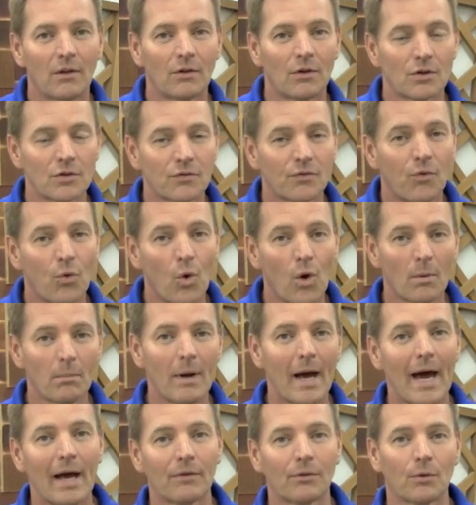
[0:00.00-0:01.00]
There's 4
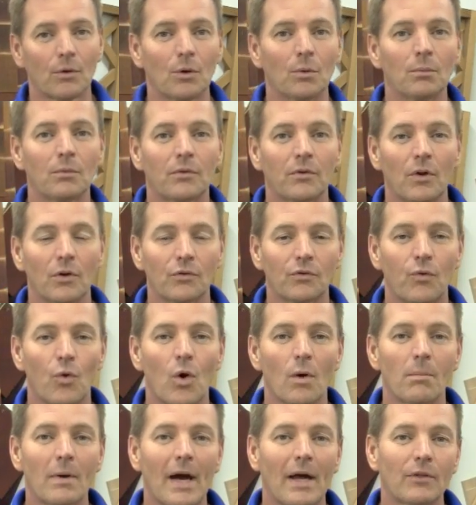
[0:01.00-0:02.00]
bathrooms. Those
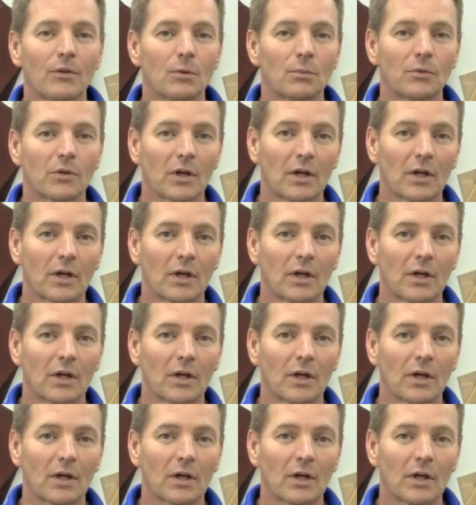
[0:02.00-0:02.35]
4 bathrooms